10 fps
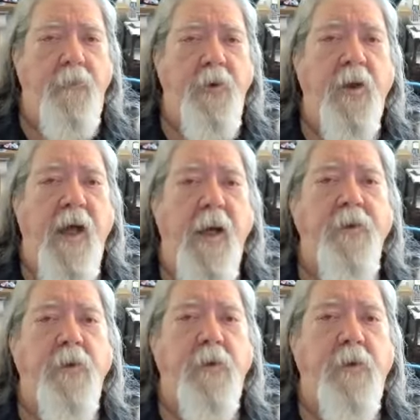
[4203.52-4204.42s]

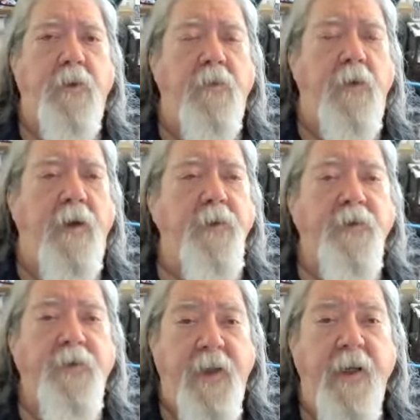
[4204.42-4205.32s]
geological
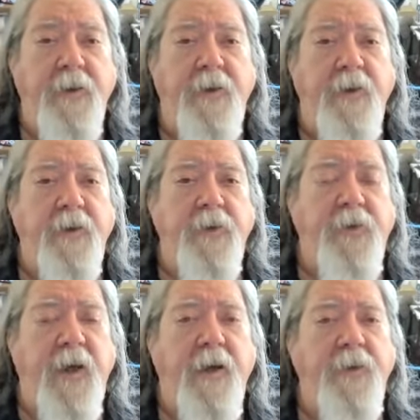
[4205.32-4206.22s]
understanding that
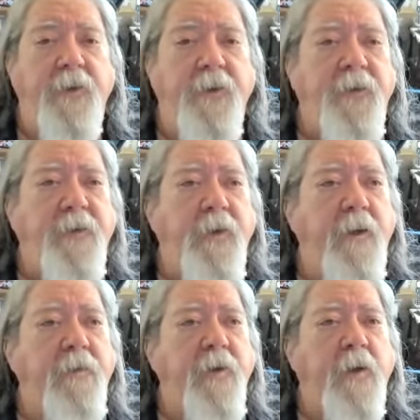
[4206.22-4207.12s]
scientists
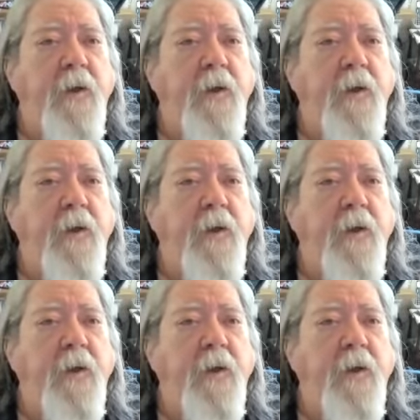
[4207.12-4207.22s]
have